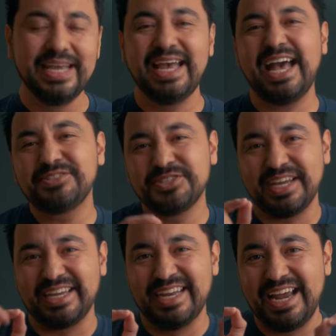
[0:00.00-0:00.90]
It has this
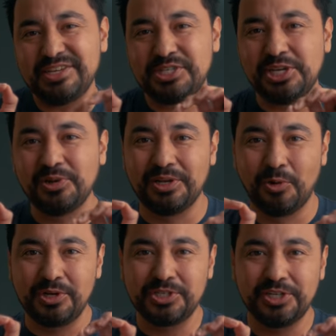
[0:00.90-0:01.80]
like nice teal and
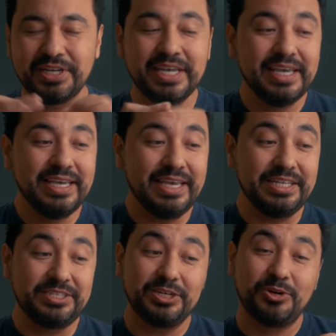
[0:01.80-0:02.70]
orange look.
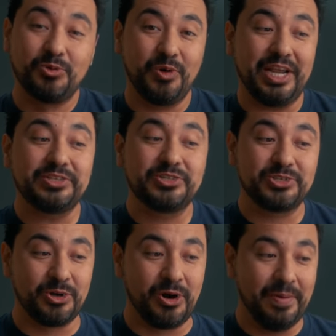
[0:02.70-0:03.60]
It's a great
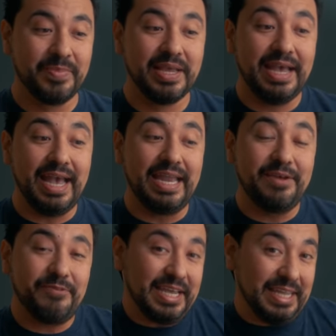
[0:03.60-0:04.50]
start. And
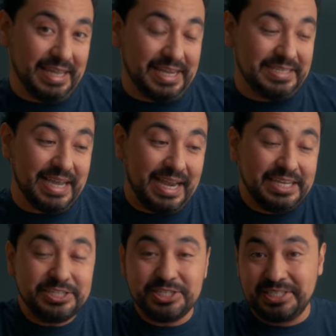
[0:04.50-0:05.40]
if I get lazy, I
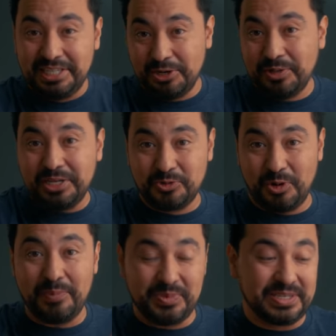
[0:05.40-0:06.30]
can just literally
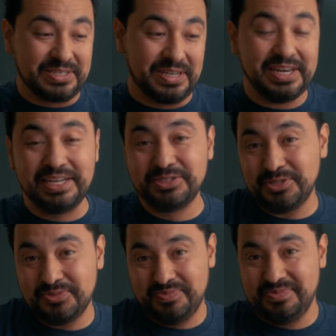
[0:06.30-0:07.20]
drop this LUT and
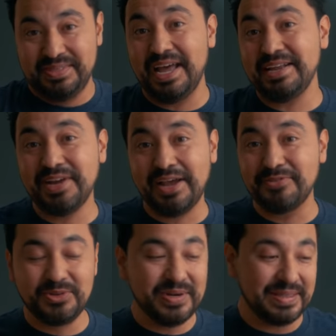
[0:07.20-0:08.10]
just not even
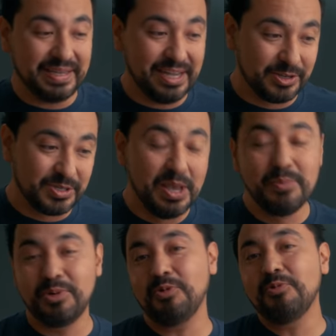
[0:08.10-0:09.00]
have to do anything else,
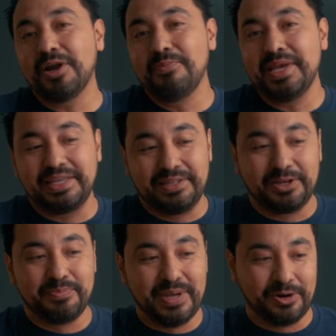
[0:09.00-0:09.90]
but we wanna make it
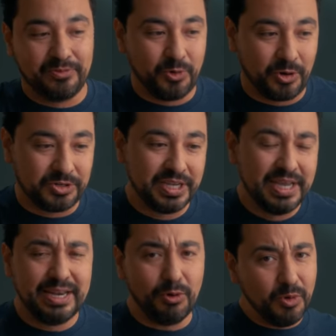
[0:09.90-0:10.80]
look better, of course.
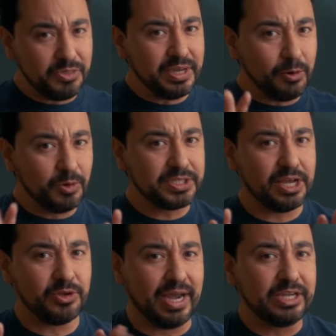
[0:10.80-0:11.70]
Now, one thing I will
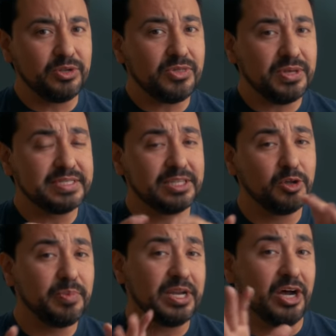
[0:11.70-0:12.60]
tell you, I do things a
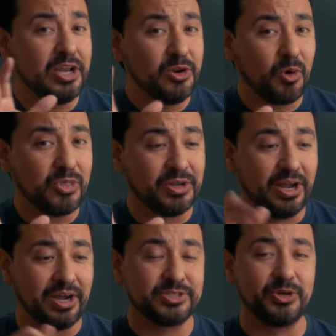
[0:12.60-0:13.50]
little bit
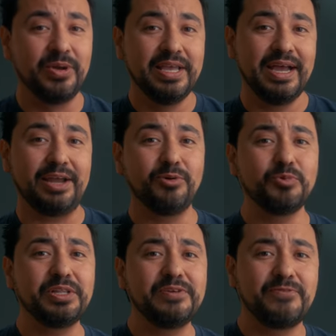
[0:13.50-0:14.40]
unorthodox, so I don't
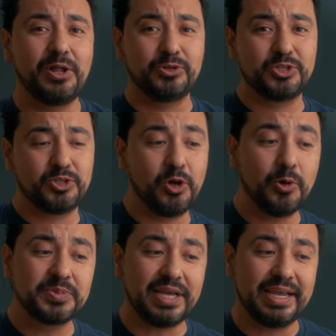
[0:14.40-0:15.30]
really follow
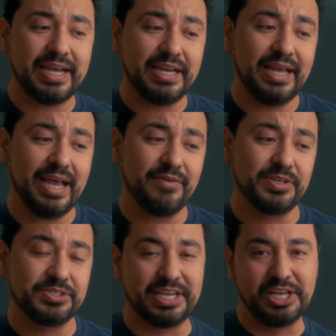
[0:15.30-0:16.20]
scopes. I kinda have
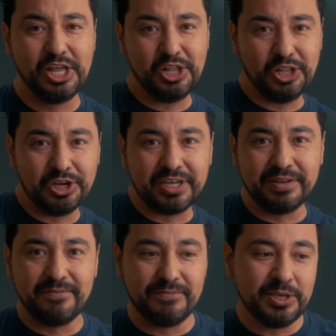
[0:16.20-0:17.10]
this like look
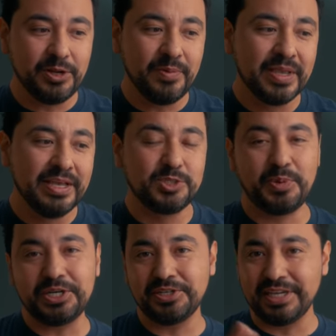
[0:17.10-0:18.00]
and feel,
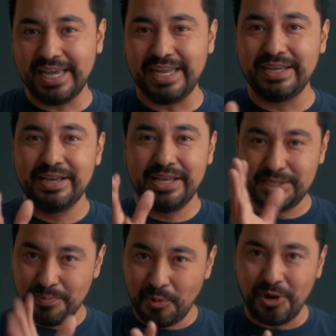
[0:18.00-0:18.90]
especially again,
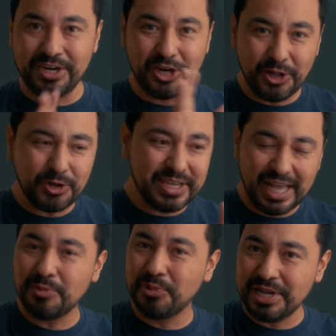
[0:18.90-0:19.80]
it's important, color
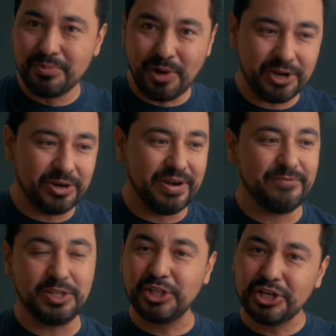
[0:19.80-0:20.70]
calibrated monitor.
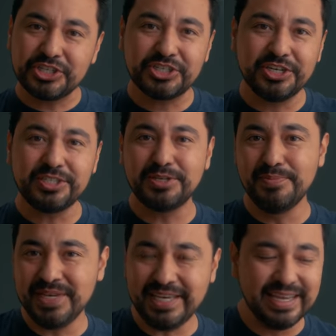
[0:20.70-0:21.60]
If it looks good to
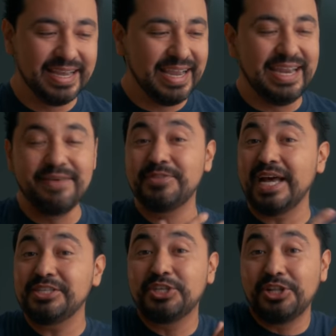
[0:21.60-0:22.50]
me, and if
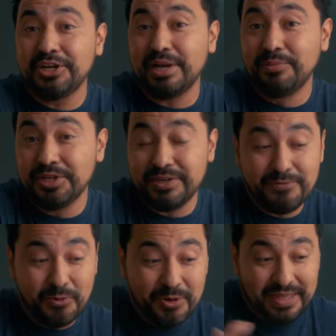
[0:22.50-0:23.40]
that's the look I'm looking
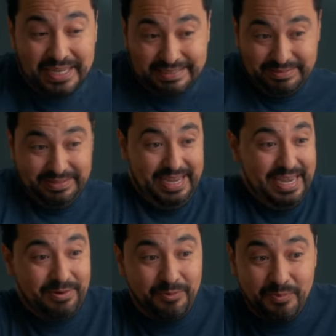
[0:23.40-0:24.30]
for, then
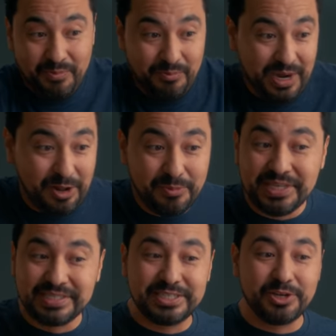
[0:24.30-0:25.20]
hey, by all
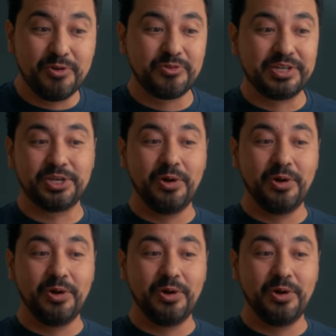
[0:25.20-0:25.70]
means, let's go for it.